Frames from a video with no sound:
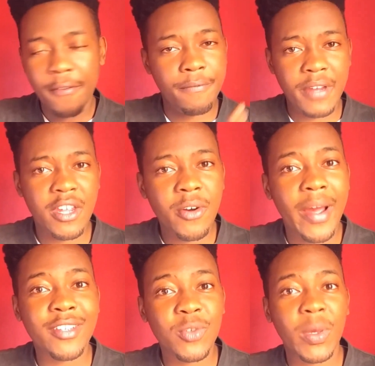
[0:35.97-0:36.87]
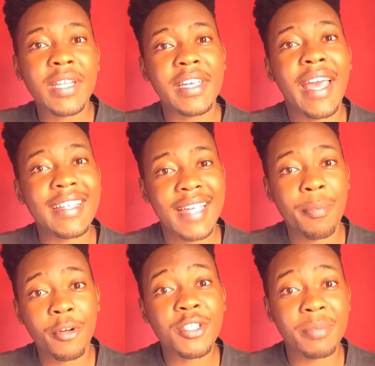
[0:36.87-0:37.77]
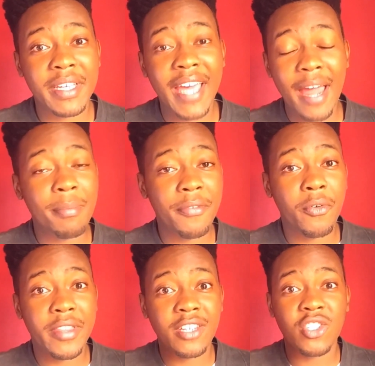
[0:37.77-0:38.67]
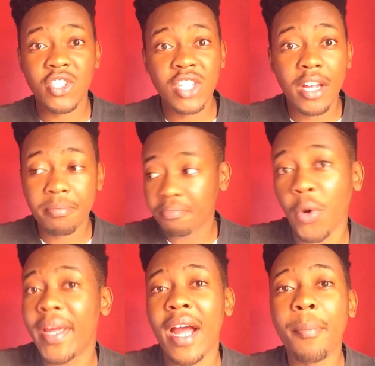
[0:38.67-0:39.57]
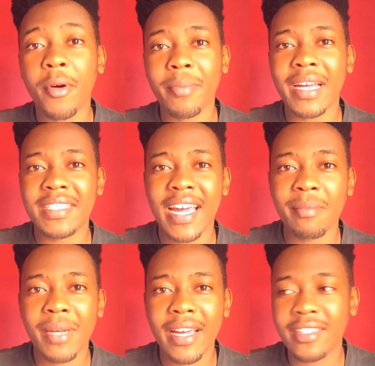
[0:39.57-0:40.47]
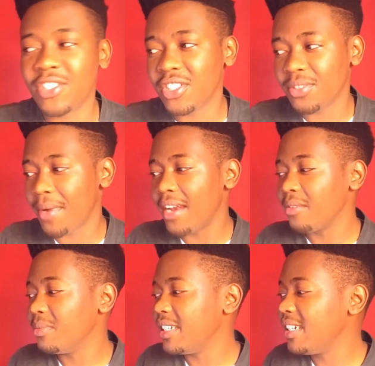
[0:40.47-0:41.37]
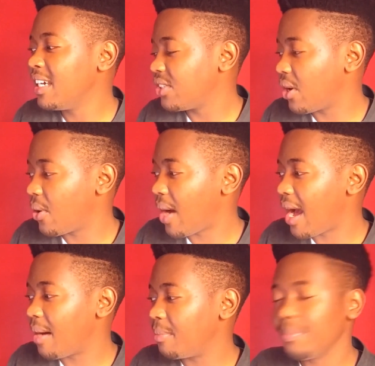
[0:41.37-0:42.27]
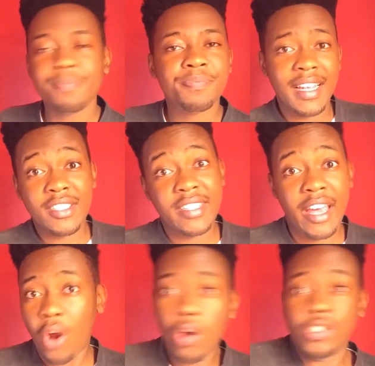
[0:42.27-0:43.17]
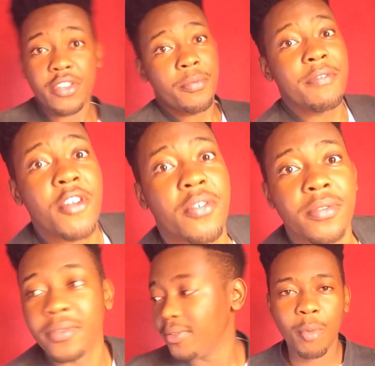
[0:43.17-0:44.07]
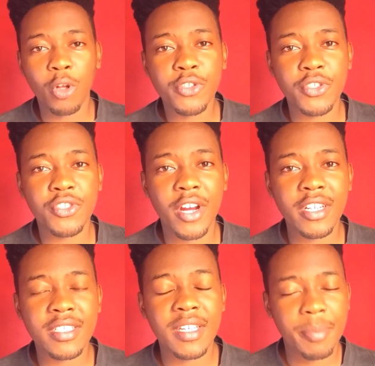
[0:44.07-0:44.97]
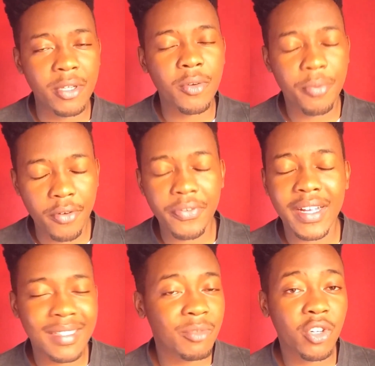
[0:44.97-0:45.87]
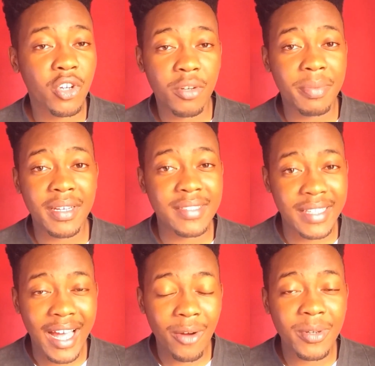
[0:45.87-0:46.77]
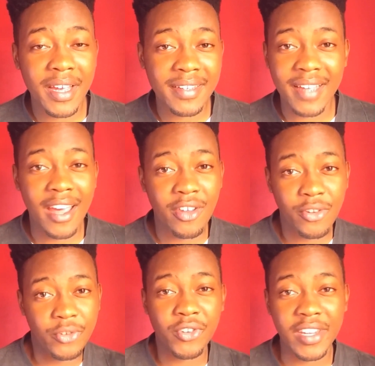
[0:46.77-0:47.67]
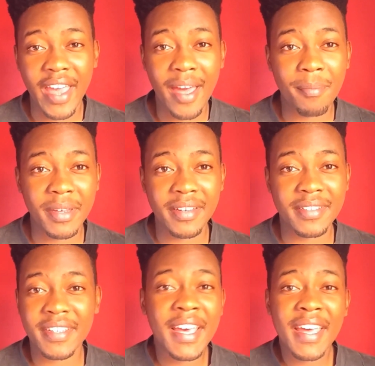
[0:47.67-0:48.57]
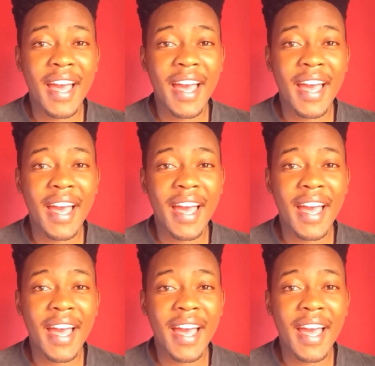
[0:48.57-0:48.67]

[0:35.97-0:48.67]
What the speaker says: video as quickly as I possibly can before they just start showing up on my timeline just randomly. So let's get on to the review. I'm also trying to keep a low profile. I'm not going to be as loud as I usually am because